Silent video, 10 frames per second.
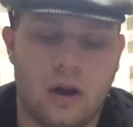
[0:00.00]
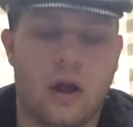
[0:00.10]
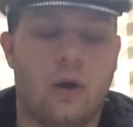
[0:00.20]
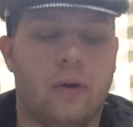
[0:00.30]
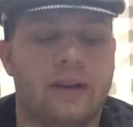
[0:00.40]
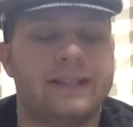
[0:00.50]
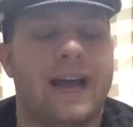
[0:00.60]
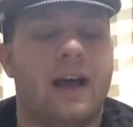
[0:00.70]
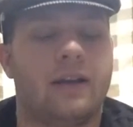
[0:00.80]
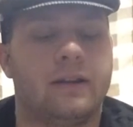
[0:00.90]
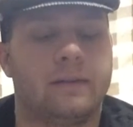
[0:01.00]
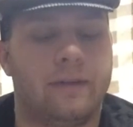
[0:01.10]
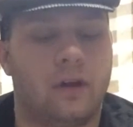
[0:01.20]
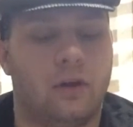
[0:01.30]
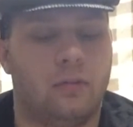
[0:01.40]
Oh, an Italian
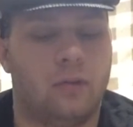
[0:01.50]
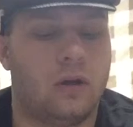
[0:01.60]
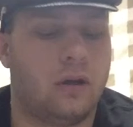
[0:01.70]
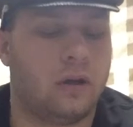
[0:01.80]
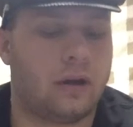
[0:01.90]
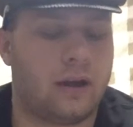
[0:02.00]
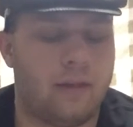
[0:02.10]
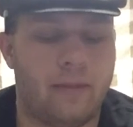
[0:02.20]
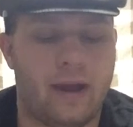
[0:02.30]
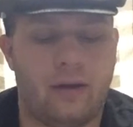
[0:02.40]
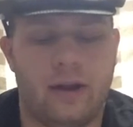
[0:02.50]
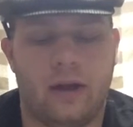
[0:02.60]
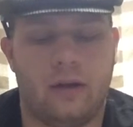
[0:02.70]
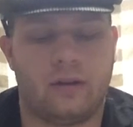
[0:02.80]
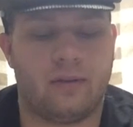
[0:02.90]
film,
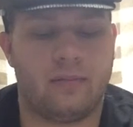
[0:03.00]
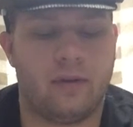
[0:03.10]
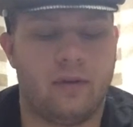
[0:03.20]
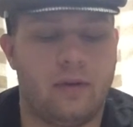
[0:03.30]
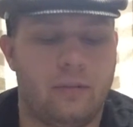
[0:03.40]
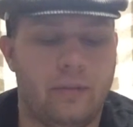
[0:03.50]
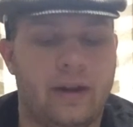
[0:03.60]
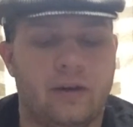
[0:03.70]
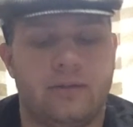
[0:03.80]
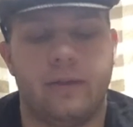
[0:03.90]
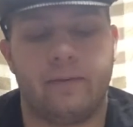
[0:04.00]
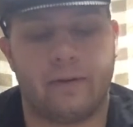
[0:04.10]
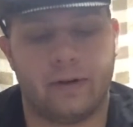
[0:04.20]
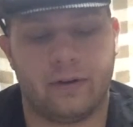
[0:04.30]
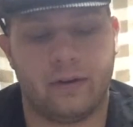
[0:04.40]
Cabrera or something, beat it to be the
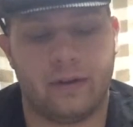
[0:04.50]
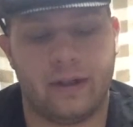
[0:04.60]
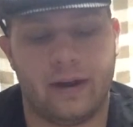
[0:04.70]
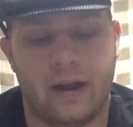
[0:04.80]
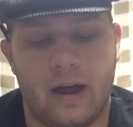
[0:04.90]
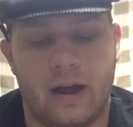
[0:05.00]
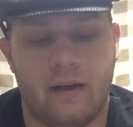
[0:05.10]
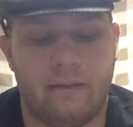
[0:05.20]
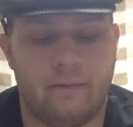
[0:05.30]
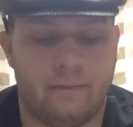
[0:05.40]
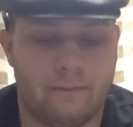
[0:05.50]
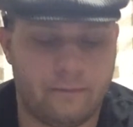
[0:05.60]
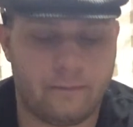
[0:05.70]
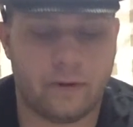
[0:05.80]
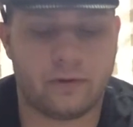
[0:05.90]
first in
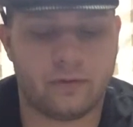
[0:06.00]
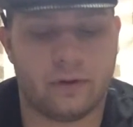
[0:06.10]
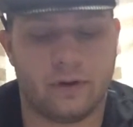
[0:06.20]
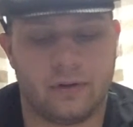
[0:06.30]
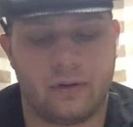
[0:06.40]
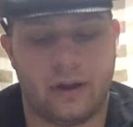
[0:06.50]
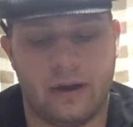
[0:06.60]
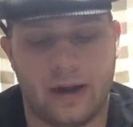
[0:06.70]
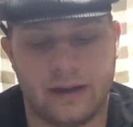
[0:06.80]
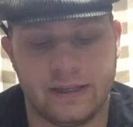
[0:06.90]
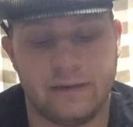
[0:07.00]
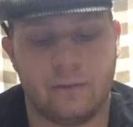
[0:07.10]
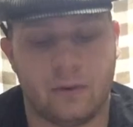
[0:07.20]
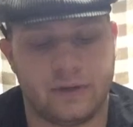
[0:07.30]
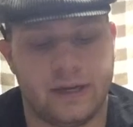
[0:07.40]

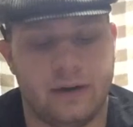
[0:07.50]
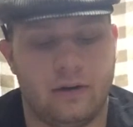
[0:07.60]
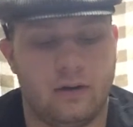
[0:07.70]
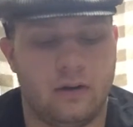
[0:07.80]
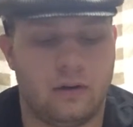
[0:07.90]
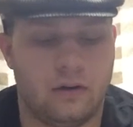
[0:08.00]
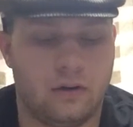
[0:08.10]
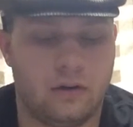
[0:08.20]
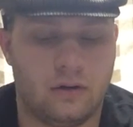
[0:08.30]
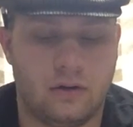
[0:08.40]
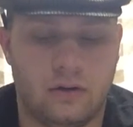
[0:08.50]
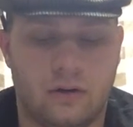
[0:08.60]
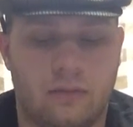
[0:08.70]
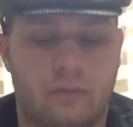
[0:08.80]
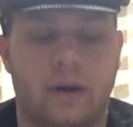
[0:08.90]
1914.
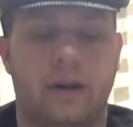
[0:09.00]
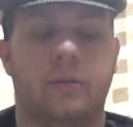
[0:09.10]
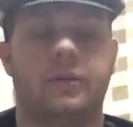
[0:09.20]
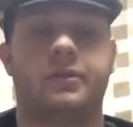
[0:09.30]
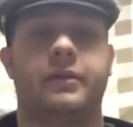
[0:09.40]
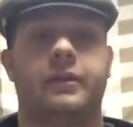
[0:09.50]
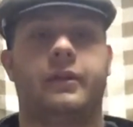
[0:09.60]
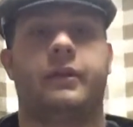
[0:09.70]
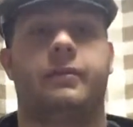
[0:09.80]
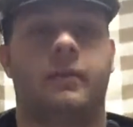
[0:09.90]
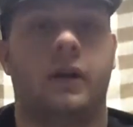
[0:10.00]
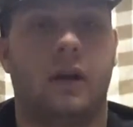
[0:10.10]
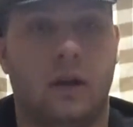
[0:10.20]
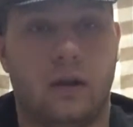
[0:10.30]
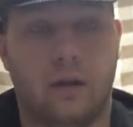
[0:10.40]
But it was
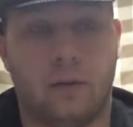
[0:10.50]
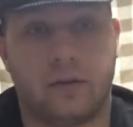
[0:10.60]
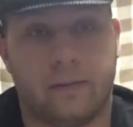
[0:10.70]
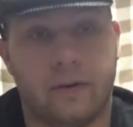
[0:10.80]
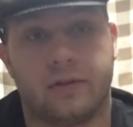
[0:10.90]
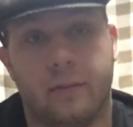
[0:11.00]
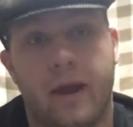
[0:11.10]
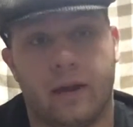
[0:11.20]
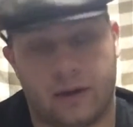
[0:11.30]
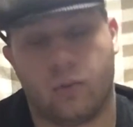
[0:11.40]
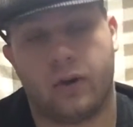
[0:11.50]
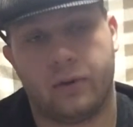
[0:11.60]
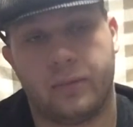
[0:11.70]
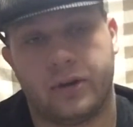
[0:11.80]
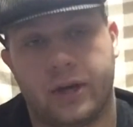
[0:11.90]
the first American
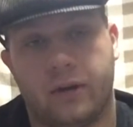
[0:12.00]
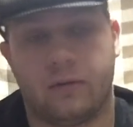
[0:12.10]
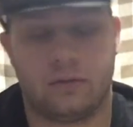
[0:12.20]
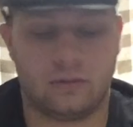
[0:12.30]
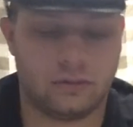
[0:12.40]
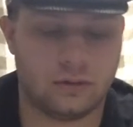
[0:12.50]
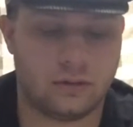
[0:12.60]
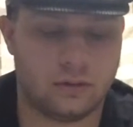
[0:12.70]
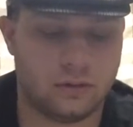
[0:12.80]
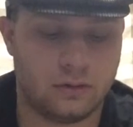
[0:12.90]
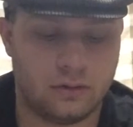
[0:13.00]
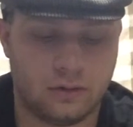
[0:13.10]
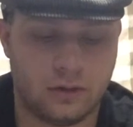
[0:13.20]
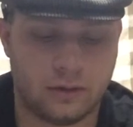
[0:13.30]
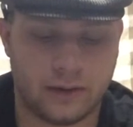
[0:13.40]
one to be shown.
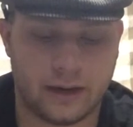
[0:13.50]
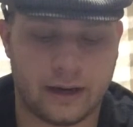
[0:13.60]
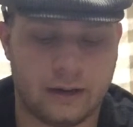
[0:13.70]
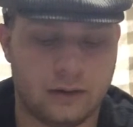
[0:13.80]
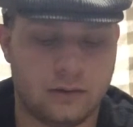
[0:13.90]
Okay.